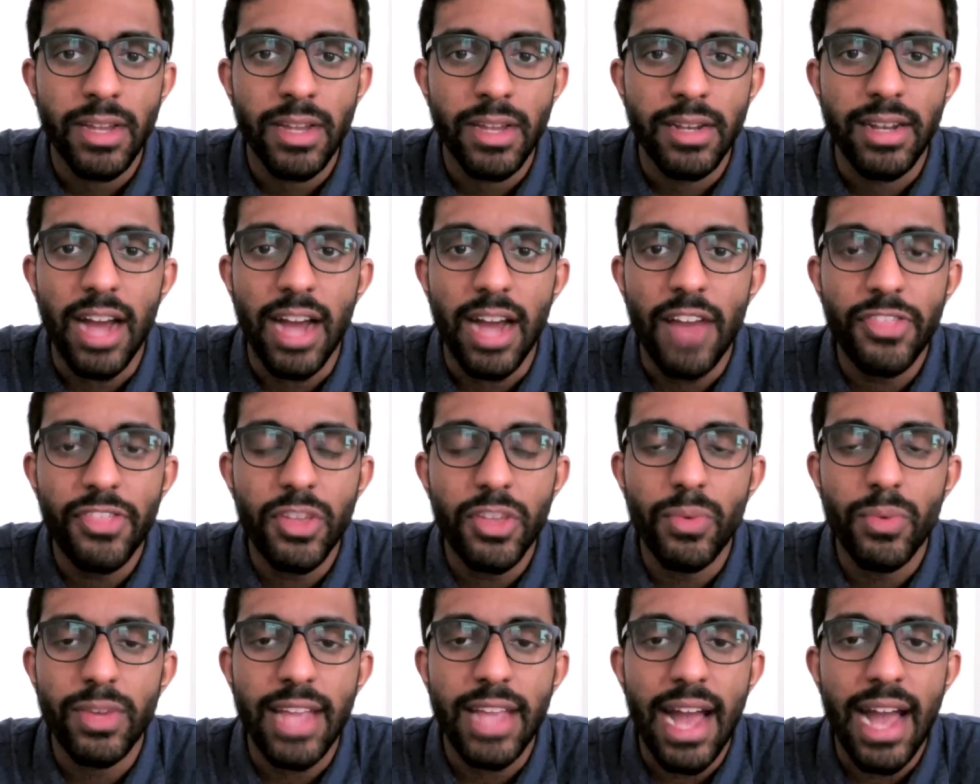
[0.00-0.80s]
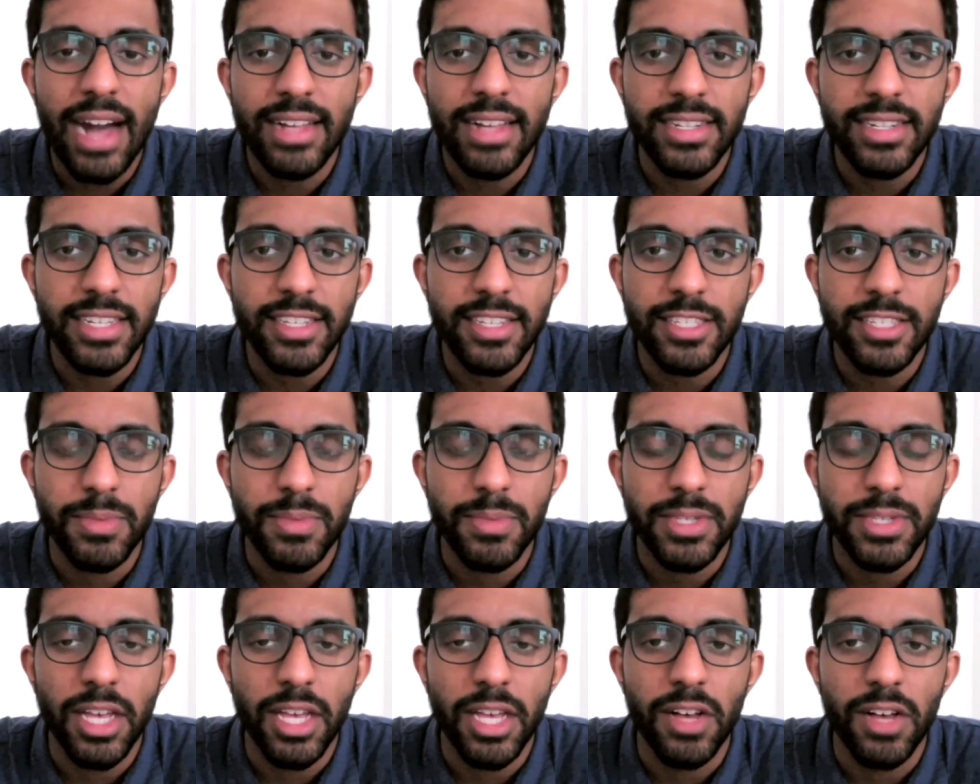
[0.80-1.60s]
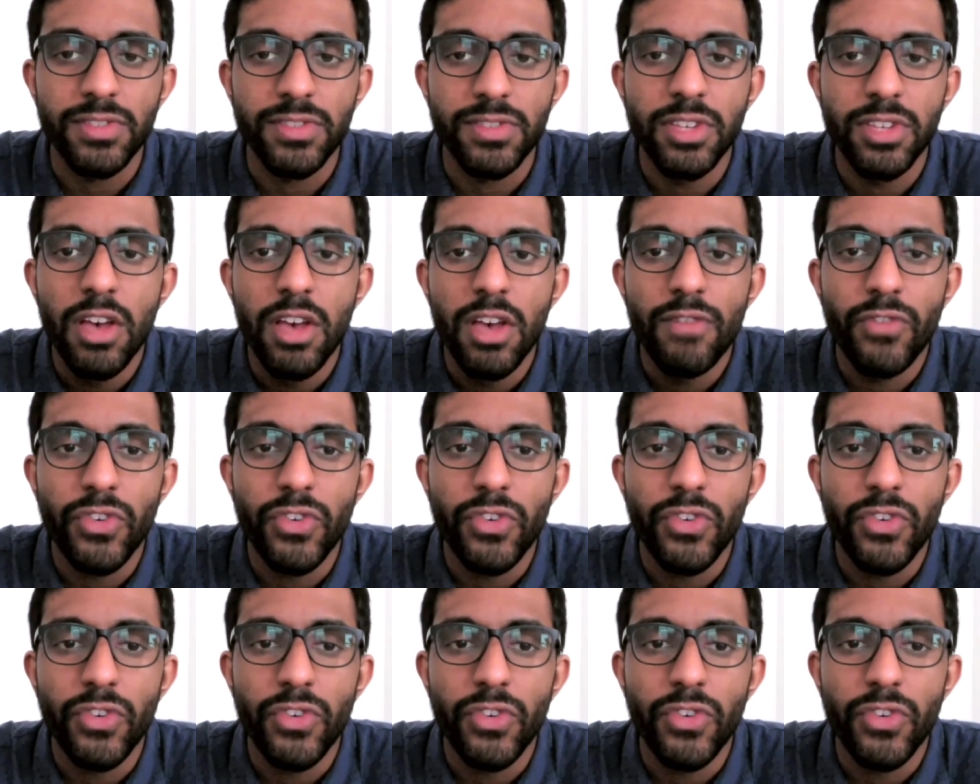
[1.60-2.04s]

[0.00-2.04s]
not the realities themselves.